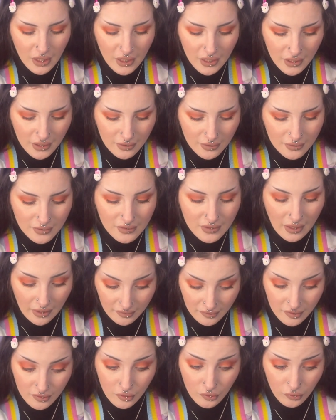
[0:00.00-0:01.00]
is
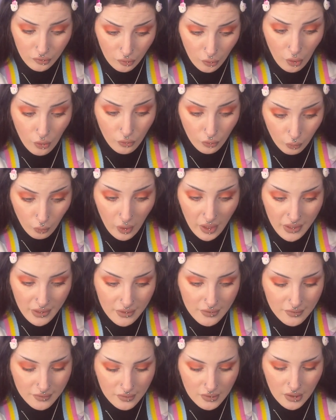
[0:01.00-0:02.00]
getting
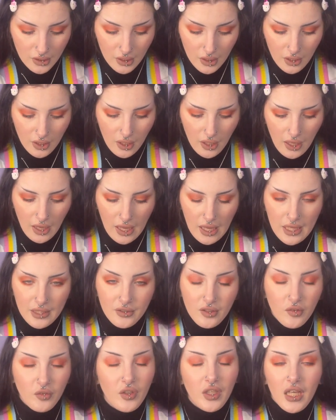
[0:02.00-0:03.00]
underweight.
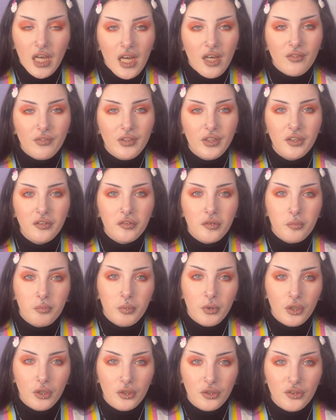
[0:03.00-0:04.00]
And if you can't feel the
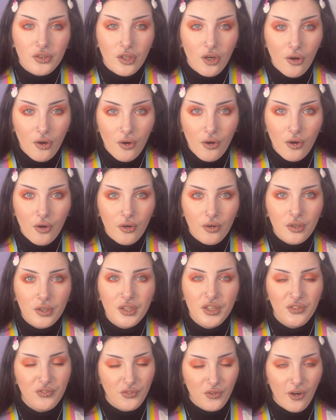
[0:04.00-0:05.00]
bones at all,
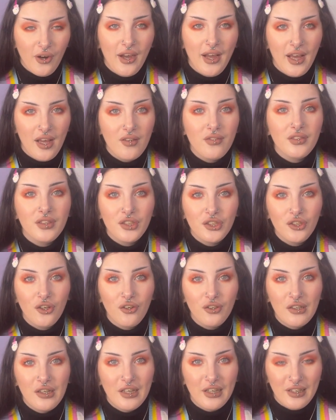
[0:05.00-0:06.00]
you've got a heffing
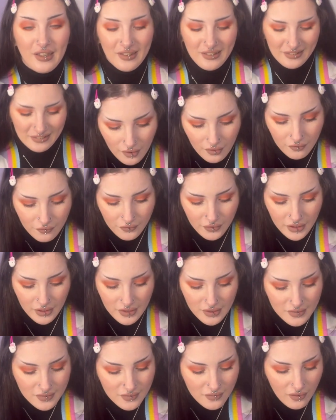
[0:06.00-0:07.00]
chonker.
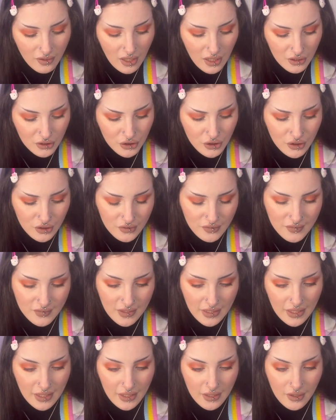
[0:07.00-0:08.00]

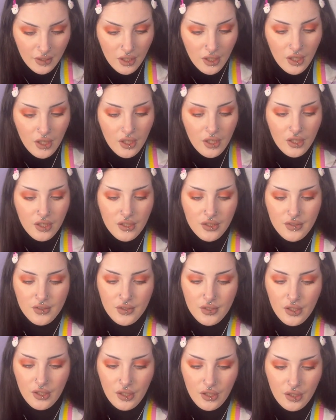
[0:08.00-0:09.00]
Fur/skin.
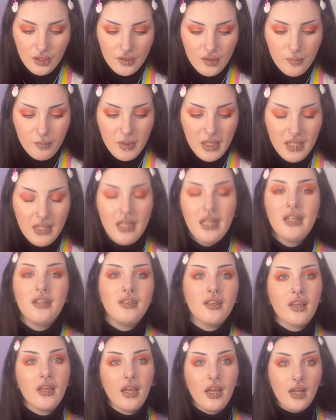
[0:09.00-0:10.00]
So the main
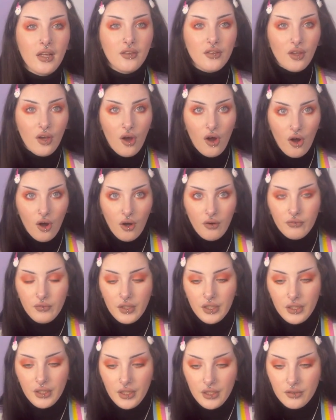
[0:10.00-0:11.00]
indicator of
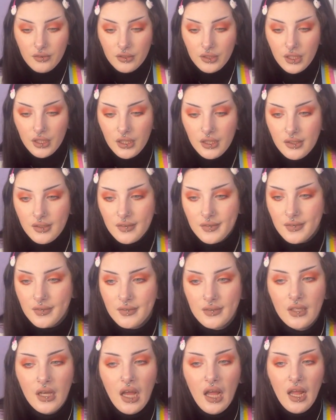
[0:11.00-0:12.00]
an
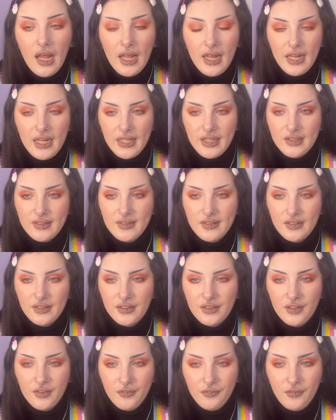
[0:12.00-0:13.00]
illness is
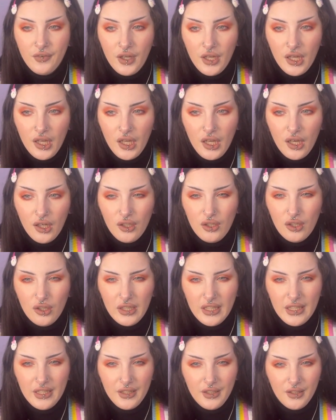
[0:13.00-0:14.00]
the fur
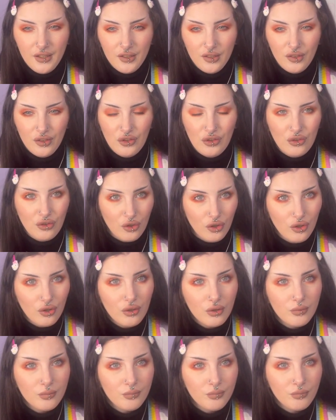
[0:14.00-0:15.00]
looking
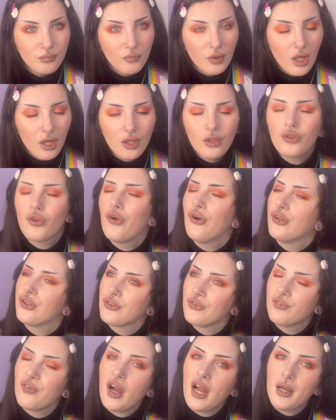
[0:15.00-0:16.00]
dull and not
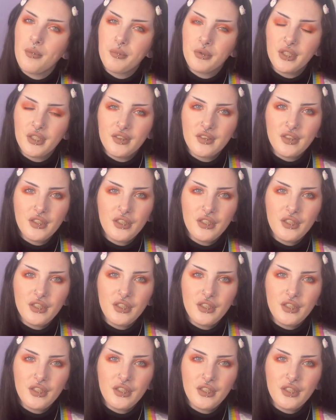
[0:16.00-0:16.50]
as vibrant as it